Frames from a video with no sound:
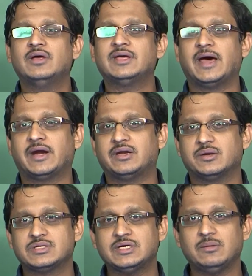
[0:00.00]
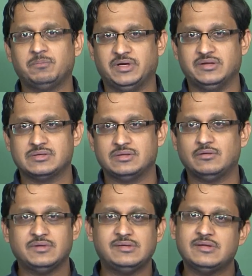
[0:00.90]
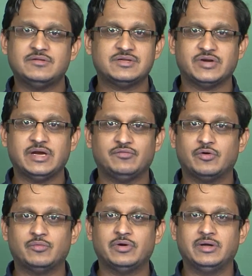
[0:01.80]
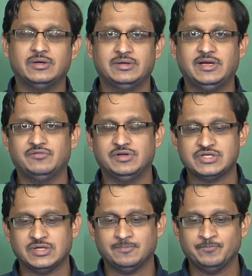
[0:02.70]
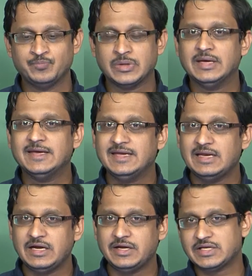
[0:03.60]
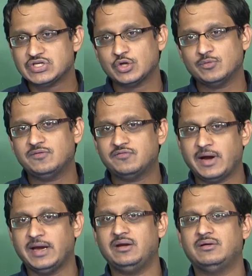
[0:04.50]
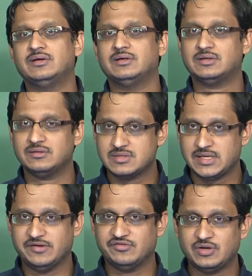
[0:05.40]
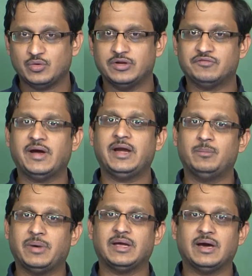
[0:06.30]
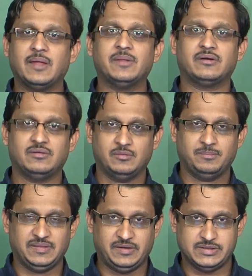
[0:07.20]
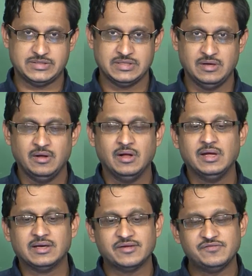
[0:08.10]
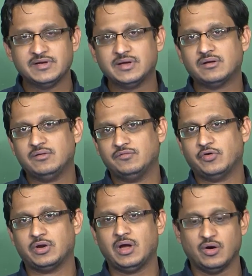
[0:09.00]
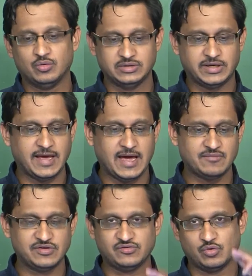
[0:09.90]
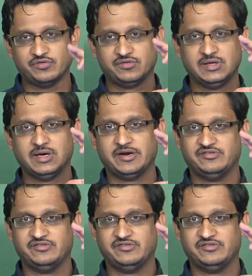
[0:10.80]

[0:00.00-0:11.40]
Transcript: characteristic impedance. Now, this is a straightforward definition. In literature you will find Z0 defined by other methods. Consider for now that I have a source here at